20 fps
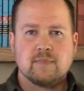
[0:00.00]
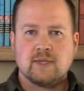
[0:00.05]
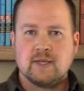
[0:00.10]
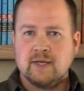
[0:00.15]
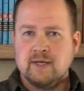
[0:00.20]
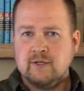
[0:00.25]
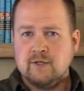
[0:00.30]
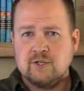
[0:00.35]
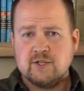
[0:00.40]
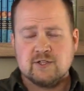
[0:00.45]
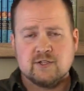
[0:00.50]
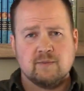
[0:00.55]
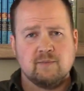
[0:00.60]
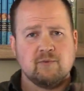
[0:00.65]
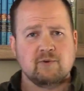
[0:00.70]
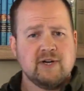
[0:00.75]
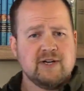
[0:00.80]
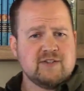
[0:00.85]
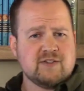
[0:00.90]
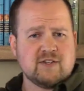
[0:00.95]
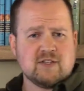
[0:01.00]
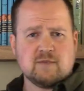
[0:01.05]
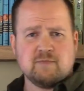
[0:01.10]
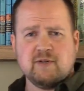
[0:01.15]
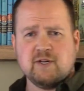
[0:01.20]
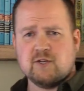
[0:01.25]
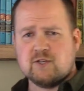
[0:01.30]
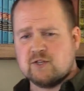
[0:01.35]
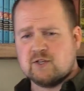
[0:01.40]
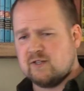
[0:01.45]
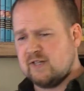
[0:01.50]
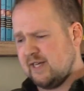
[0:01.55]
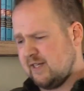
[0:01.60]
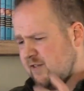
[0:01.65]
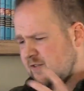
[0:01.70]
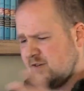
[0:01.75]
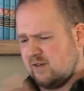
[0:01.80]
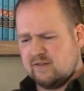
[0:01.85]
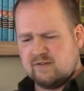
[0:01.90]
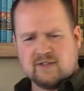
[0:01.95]
and you just embrace the spiritual, like
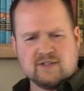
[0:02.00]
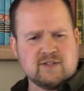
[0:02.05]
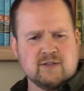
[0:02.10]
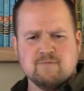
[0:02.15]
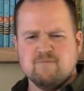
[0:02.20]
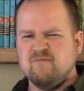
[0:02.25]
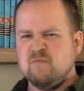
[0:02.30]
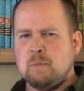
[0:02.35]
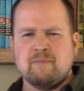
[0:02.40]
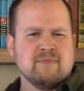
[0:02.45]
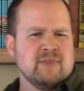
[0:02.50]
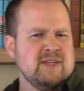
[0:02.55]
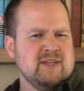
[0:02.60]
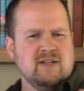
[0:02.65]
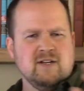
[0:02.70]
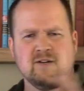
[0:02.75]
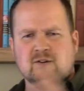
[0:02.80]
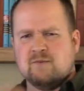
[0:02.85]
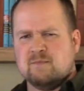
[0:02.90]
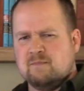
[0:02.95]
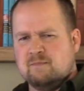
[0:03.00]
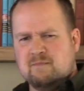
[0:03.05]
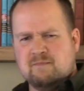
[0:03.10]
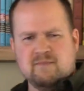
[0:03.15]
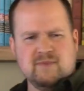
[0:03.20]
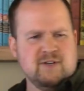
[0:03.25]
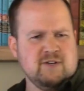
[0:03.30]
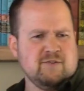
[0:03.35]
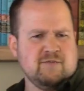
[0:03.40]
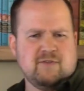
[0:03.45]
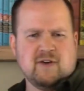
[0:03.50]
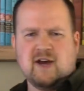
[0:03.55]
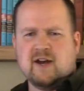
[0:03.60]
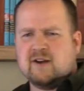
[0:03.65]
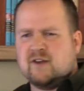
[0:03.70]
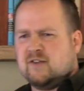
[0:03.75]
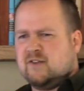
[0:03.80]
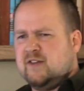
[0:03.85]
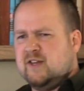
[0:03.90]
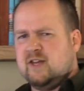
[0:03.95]
sort of this,
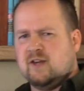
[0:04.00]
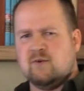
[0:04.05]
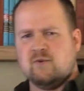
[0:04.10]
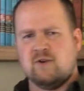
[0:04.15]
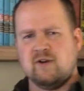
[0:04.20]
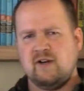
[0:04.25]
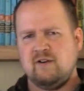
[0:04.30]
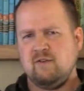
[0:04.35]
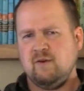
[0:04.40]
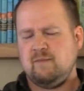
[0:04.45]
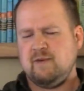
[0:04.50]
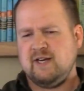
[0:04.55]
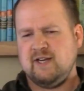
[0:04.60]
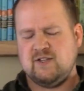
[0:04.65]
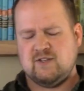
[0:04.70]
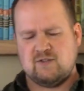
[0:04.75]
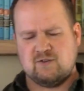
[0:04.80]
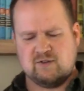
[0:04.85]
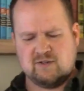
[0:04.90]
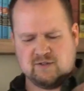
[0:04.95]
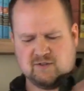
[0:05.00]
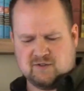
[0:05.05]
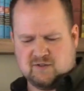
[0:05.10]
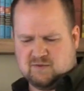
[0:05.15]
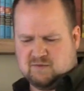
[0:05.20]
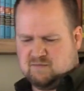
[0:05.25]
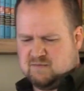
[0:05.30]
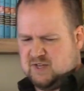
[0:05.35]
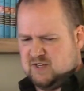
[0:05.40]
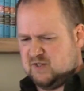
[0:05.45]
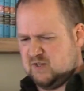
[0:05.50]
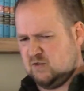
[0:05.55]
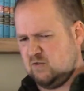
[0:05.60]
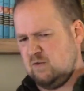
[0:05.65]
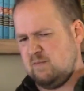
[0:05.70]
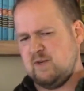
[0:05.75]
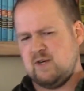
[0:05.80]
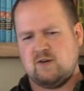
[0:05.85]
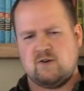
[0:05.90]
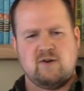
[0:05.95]
nirvana thing where everybody sort of is
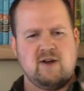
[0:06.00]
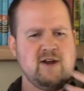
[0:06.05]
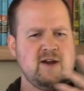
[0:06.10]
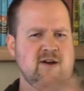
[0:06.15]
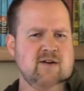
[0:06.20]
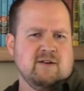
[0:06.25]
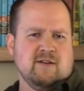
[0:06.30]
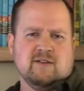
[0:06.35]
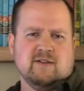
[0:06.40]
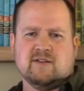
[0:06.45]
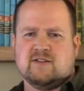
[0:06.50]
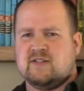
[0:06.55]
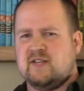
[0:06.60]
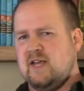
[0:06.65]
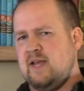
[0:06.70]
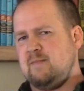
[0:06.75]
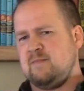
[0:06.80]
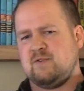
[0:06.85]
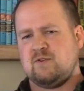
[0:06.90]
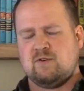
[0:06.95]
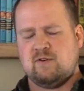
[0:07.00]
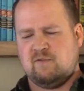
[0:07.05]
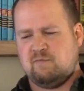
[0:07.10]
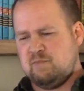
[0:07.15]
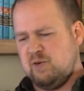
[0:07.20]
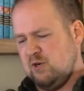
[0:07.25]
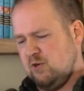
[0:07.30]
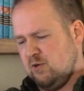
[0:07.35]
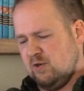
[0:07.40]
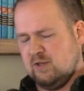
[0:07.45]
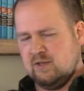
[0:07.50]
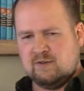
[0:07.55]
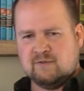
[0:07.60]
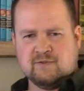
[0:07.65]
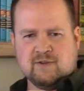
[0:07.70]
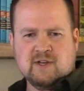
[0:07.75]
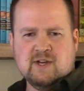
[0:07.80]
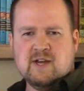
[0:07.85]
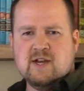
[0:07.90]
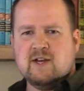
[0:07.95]
swimming around in the same sort of pool of
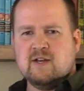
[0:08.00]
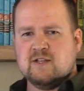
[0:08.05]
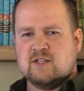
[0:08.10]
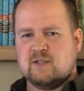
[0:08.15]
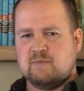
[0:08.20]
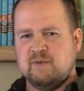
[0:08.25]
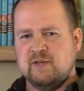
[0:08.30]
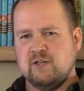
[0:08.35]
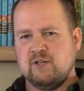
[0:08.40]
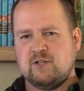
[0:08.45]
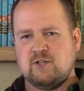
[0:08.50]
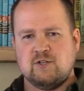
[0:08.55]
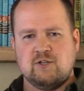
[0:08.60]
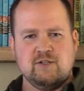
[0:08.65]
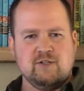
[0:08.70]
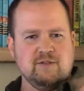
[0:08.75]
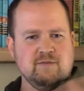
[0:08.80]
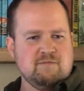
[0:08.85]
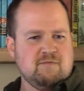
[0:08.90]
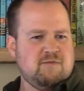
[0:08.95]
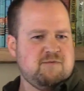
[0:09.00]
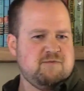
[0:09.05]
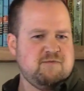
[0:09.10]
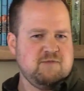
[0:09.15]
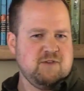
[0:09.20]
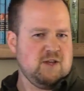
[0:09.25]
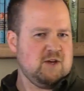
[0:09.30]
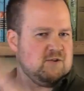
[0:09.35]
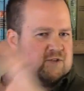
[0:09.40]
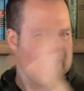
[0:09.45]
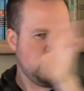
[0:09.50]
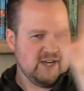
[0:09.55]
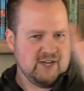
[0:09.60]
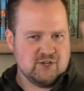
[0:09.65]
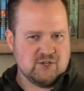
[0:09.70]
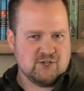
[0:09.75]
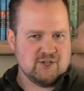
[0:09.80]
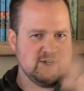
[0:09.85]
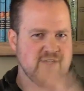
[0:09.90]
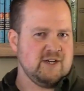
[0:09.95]
spiritual
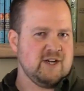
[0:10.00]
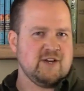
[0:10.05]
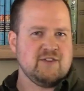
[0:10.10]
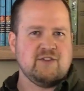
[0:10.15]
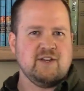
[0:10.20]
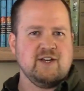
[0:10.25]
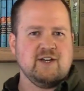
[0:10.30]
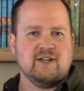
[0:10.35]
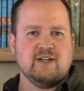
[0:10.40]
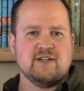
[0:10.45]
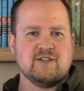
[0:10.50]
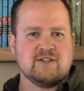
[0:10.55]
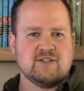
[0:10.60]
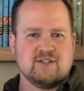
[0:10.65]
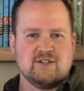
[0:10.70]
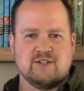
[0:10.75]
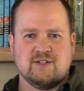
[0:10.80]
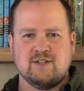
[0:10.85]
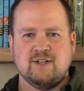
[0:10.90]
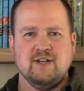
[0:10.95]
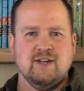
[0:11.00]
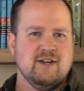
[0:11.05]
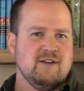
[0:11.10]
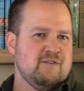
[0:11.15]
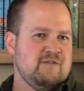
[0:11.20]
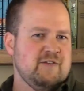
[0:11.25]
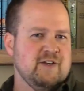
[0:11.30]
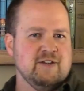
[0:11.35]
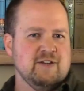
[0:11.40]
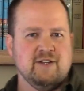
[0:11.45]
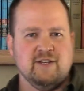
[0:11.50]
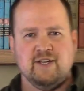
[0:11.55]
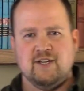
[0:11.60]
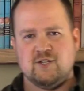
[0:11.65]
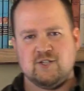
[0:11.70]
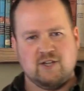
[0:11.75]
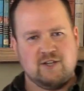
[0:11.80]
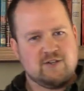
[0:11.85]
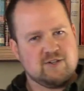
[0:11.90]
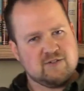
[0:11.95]
flotation, nothingness, and feeling each
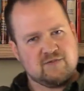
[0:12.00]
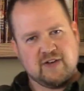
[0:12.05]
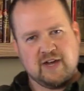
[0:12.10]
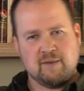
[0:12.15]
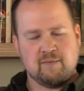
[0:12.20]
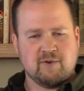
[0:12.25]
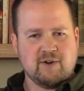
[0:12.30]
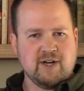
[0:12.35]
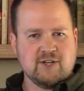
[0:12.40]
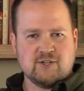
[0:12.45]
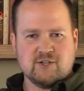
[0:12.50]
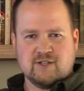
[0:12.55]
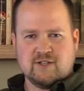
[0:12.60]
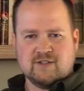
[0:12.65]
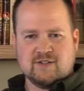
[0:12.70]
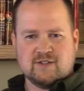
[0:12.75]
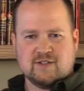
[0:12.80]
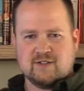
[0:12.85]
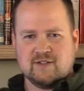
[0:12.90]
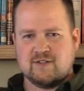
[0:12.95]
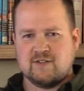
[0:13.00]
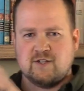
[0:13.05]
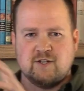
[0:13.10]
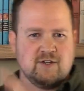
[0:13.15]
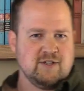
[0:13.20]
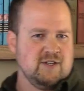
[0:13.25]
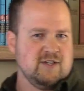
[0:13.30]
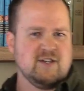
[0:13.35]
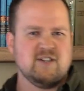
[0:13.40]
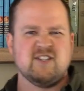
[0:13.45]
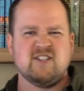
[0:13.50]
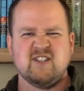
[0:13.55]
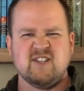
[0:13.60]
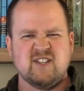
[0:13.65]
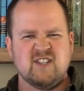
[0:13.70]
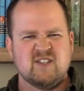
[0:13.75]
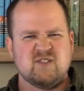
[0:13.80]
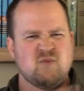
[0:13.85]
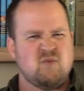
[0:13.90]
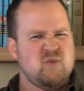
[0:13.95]
other's vibrations. And so, it's just
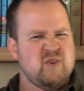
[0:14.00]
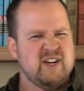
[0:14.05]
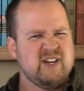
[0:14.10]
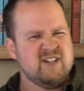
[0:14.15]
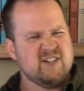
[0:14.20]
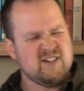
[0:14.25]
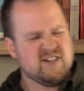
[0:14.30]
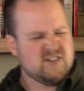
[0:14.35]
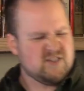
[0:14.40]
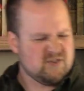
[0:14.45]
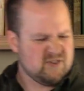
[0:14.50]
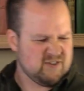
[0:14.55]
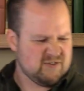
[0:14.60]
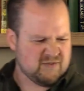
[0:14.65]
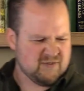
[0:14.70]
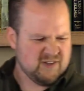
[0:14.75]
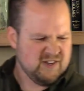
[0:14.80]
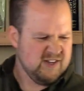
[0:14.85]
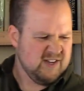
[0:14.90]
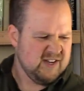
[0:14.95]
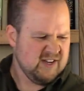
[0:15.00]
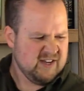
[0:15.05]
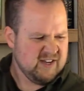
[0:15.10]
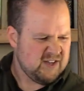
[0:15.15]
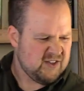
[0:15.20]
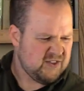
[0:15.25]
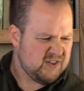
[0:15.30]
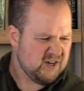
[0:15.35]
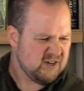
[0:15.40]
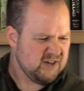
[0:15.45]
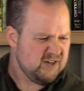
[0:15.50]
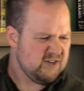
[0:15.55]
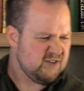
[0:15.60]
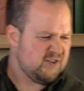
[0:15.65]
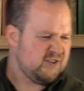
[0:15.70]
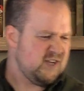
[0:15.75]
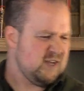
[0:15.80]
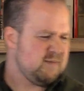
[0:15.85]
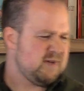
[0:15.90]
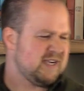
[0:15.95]
this weird sort of ethereal
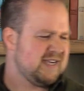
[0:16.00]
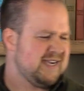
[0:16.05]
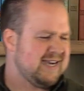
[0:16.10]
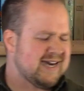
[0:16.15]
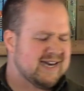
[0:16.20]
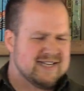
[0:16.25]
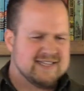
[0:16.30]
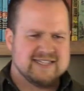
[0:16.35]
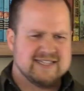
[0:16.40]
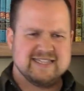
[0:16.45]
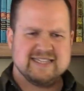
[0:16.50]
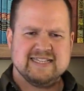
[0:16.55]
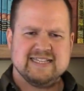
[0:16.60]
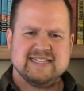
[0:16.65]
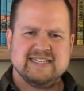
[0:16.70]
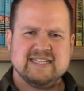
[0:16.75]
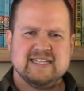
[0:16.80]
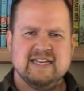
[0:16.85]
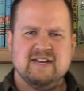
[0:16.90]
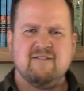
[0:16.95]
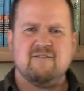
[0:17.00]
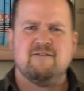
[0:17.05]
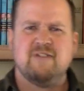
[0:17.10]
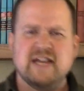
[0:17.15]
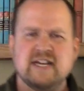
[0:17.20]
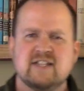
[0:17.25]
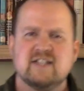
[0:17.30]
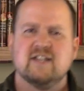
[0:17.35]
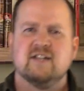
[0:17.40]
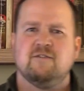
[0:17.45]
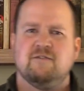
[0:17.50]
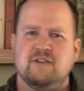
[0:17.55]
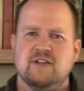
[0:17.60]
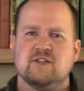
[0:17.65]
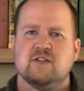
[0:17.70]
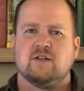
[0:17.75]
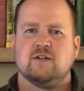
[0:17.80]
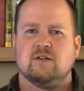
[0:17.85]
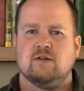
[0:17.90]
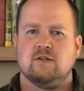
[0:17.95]
thing. But God invented
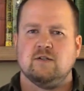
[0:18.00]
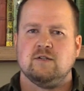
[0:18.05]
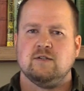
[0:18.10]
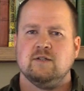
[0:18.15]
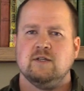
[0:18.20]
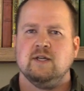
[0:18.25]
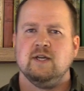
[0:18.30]
physical.